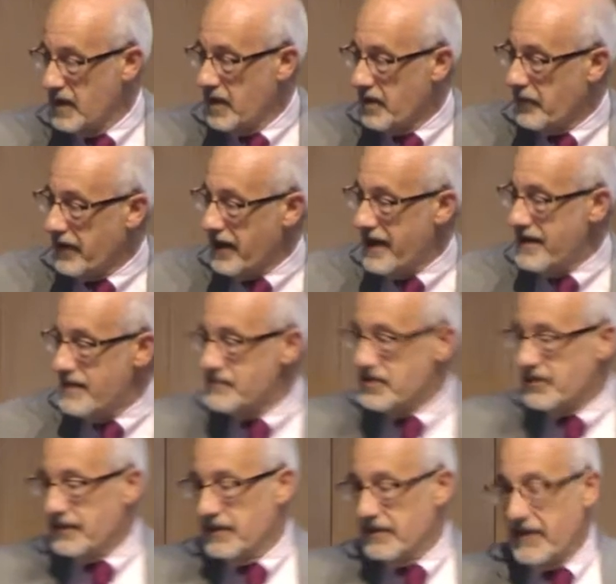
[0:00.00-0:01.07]
When I am
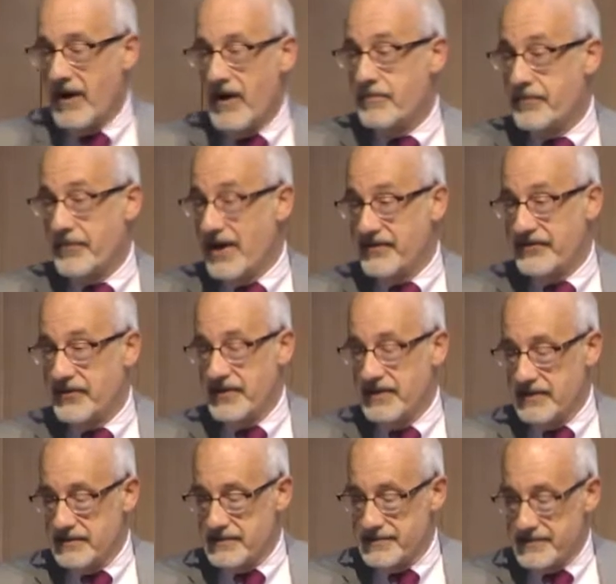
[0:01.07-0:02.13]
told our
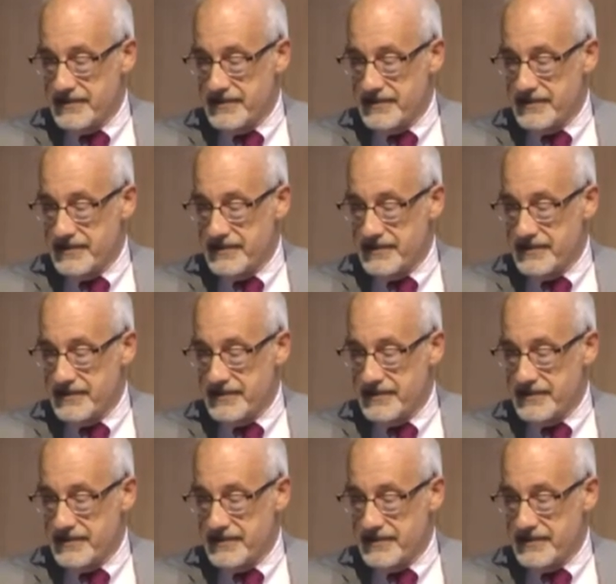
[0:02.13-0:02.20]
president